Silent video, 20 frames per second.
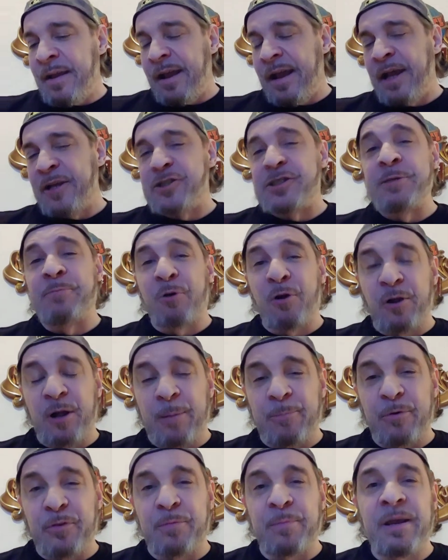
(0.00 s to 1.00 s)
And she broke
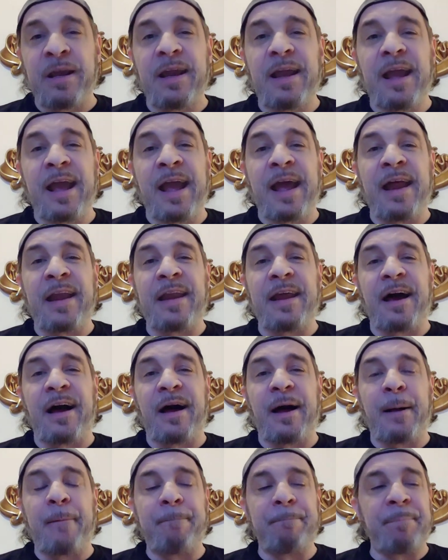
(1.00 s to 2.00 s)
up with me, and
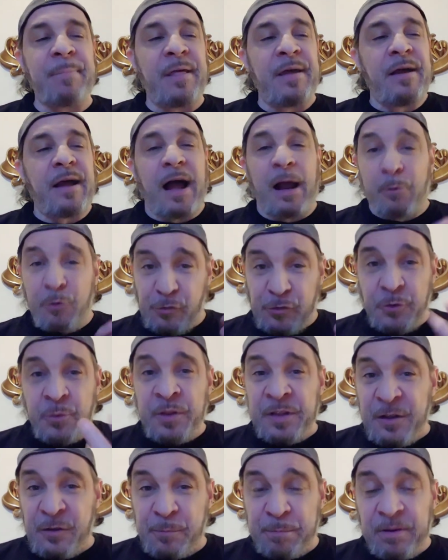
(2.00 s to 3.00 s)
I was
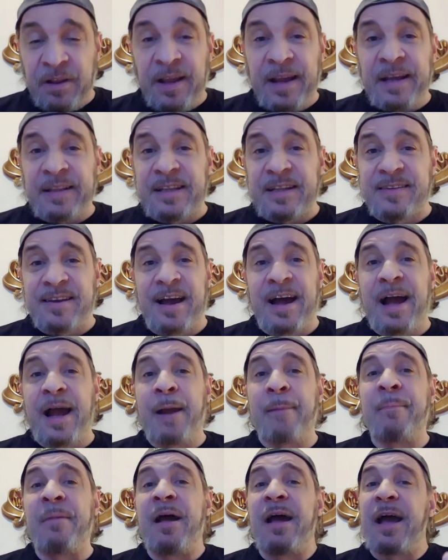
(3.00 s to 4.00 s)
doing this play at the
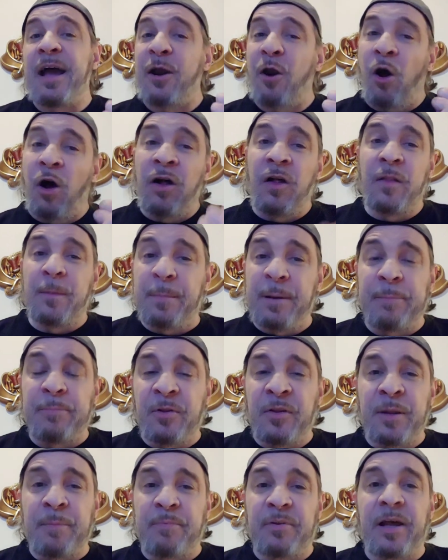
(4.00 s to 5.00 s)
time, and all the
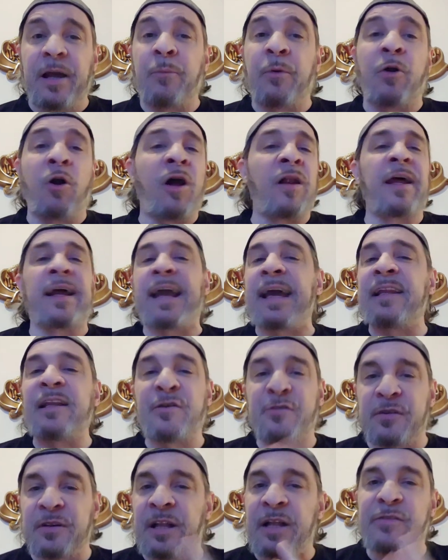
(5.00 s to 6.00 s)
people in the play, we were all like, hey,
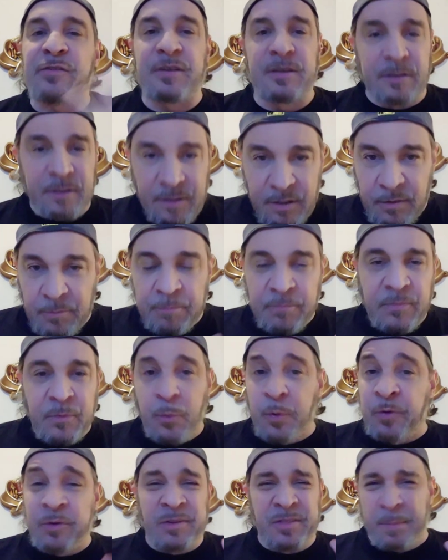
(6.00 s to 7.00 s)
listen,
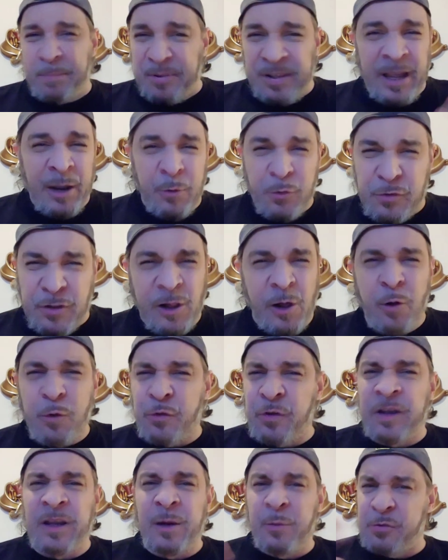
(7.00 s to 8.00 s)
the play was
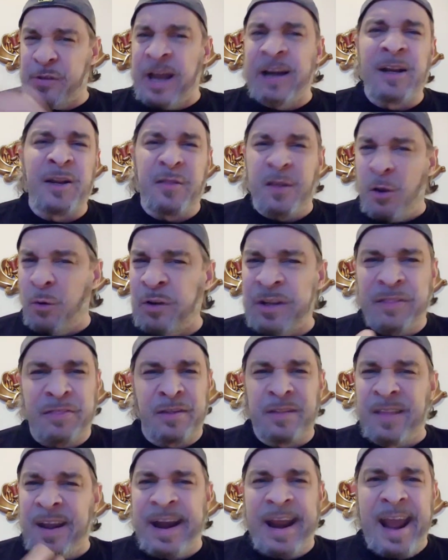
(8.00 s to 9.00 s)
closing, and it was kind of the only
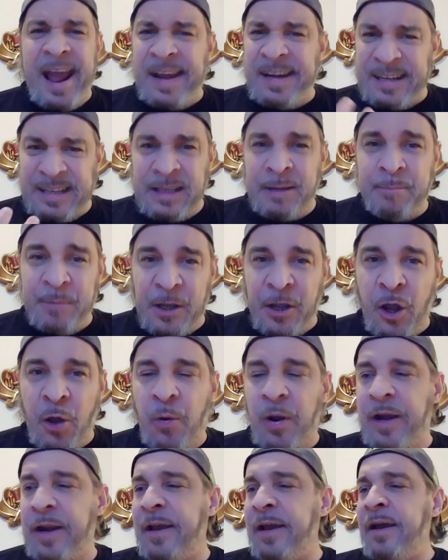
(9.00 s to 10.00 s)
thing that I had to keep me
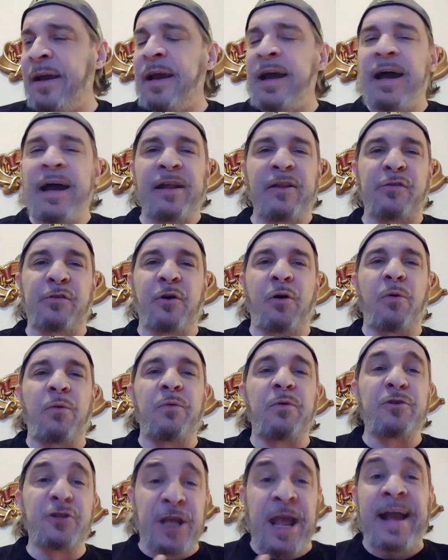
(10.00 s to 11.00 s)
going. And
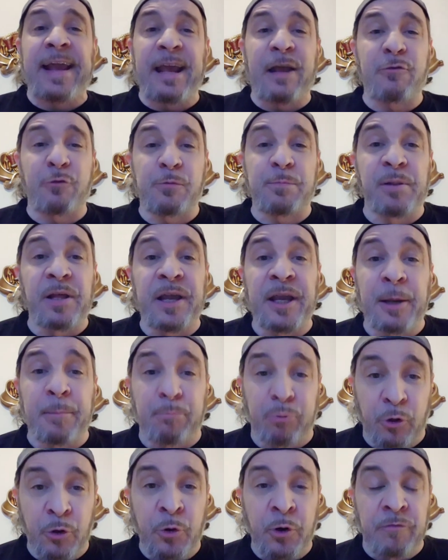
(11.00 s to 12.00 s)
so Jackass was playing
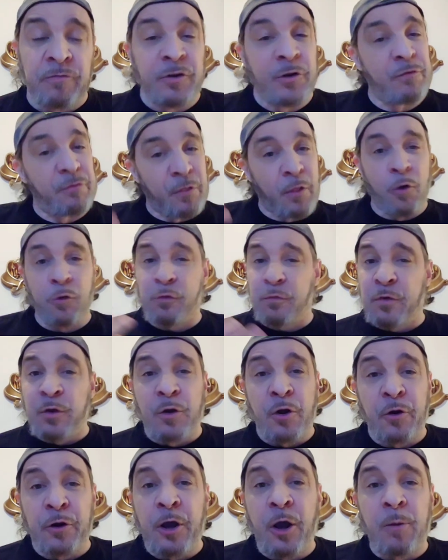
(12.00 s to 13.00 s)
at Bruin View. For those of you who
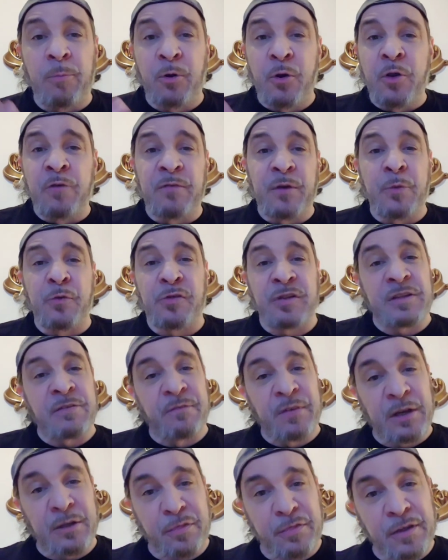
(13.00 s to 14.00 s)
don't know, Bruin View is at the
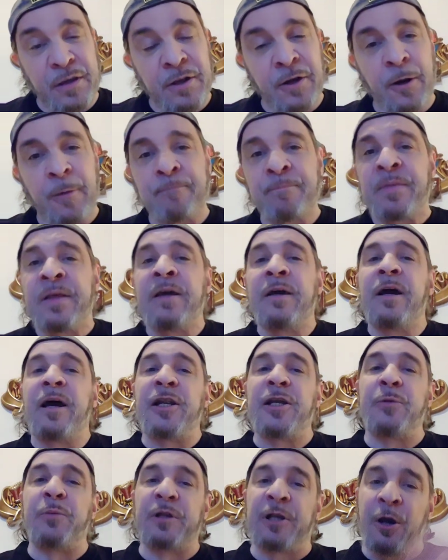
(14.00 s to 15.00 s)
Vic Theater,
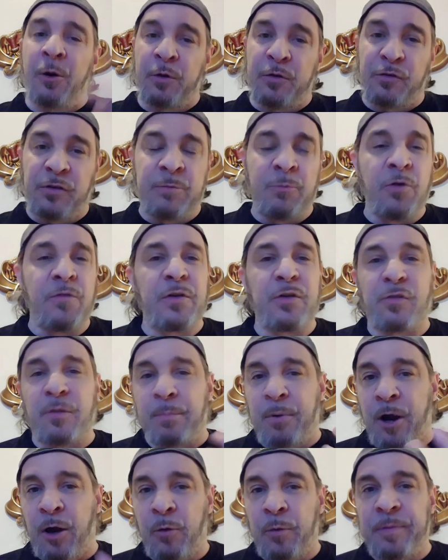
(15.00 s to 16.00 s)
and you would go and see movies, the
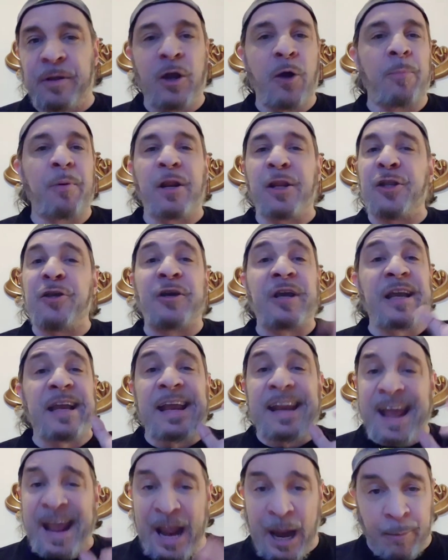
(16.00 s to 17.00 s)
bar would be open, and you could
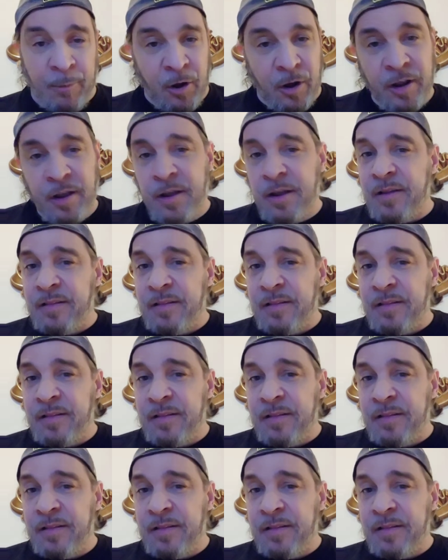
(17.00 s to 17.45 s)
get hammered.